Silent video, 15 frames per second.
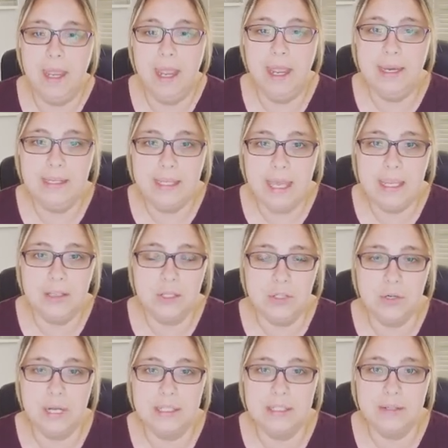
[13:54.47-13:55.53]
and gain the
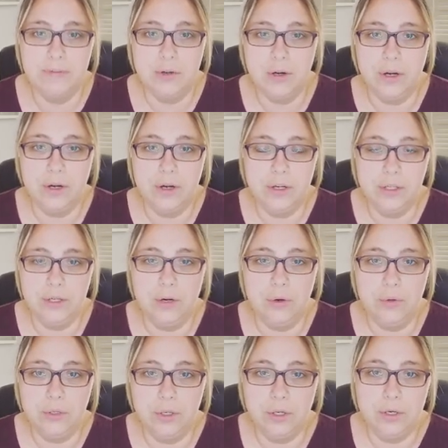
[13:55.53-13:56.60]
trust of
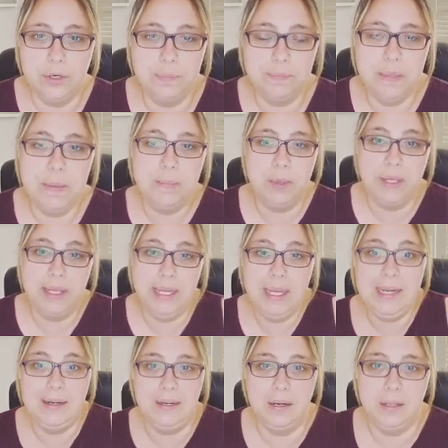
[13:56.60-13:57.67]
your people
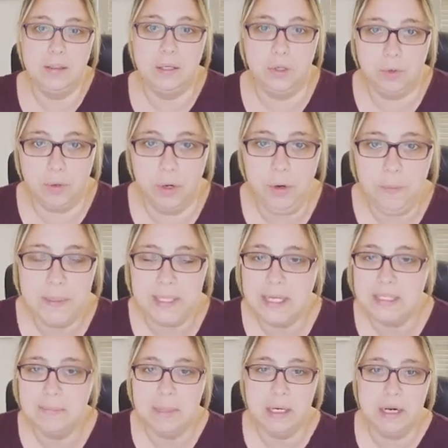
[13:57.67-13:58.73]
in the group. It
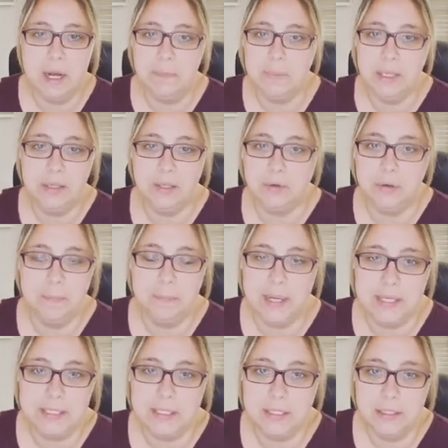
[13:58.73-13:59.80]
doesn't matter how big the group
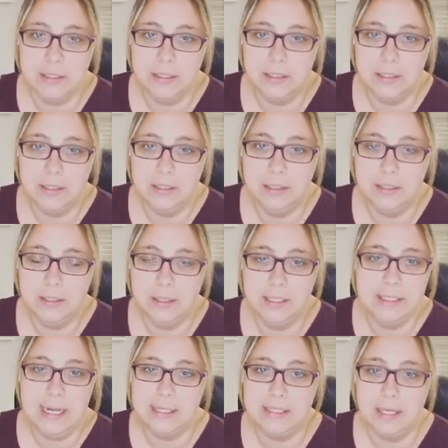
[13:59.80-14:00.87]
is.
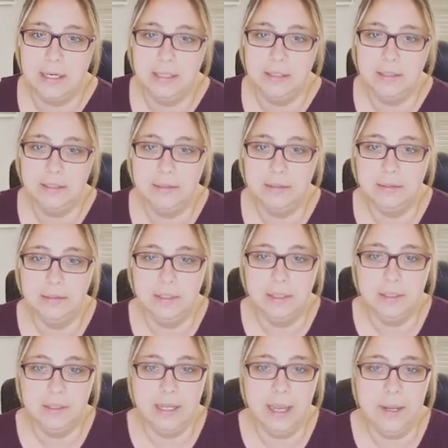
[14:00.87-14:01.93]
It doesn't,
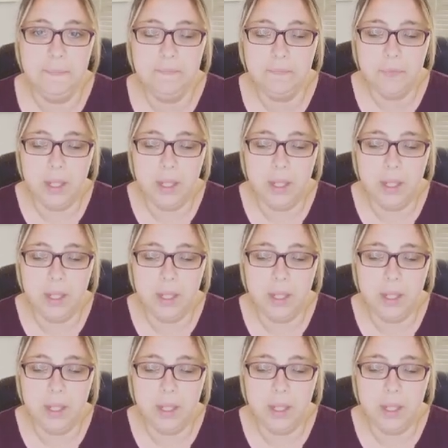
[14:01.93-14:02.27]
okay?